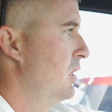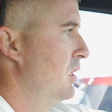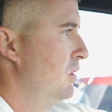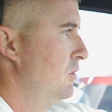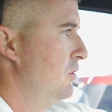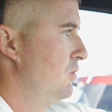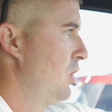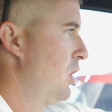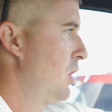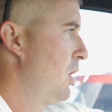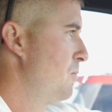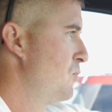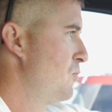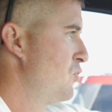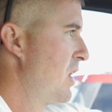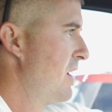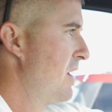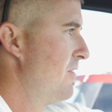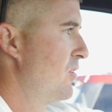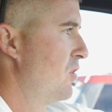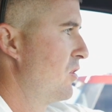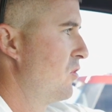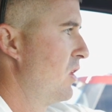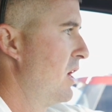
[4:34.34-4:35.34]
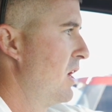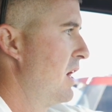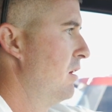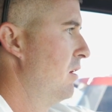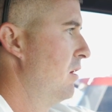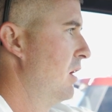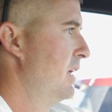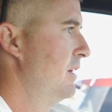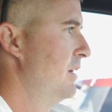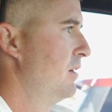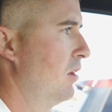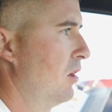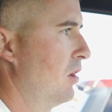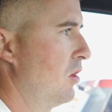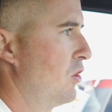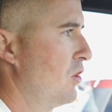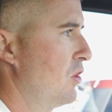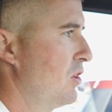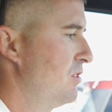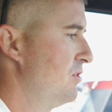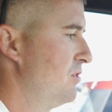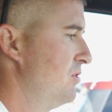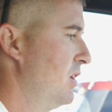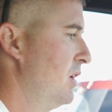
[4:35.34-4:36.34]
So I'm driving around, letting it
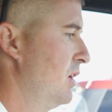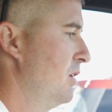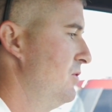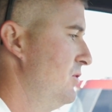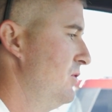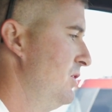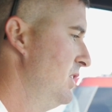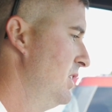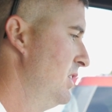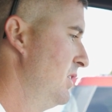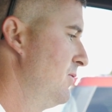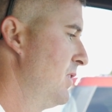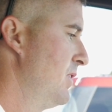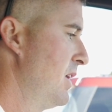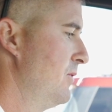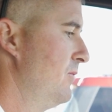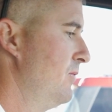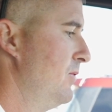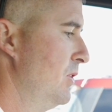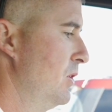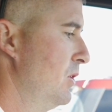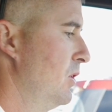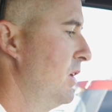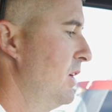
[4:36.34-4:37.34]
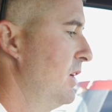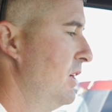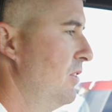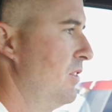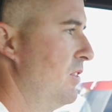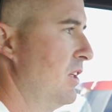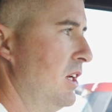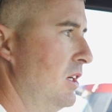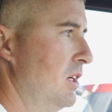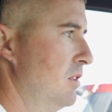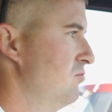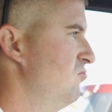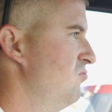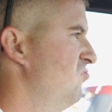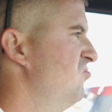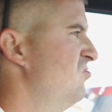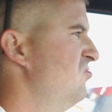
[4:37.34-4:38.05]
learn itself, seeing if I feel anything.